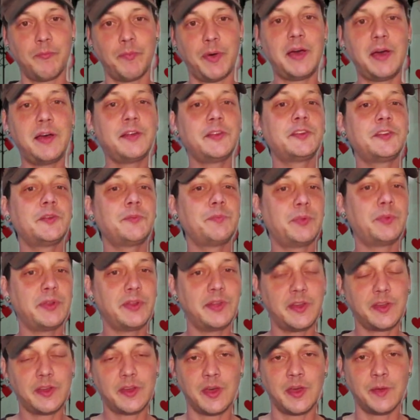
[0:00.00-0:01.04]

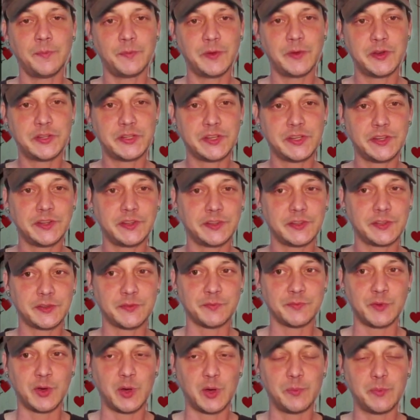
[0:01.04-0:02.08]
possibly a come to
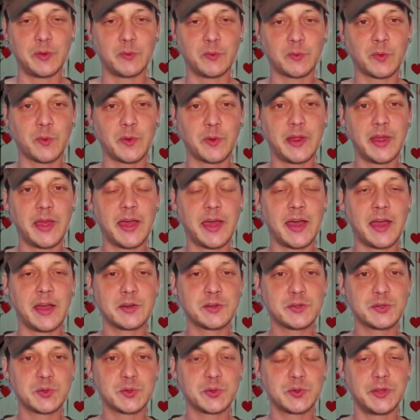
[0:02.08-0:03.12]
Jesus moment where we
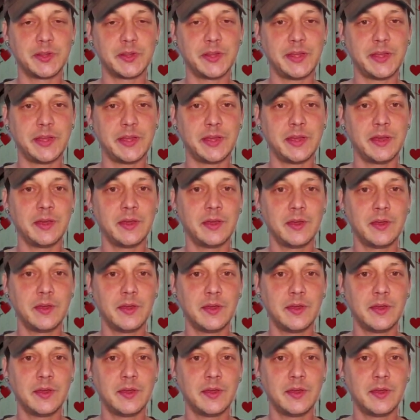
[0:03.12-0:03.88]
actually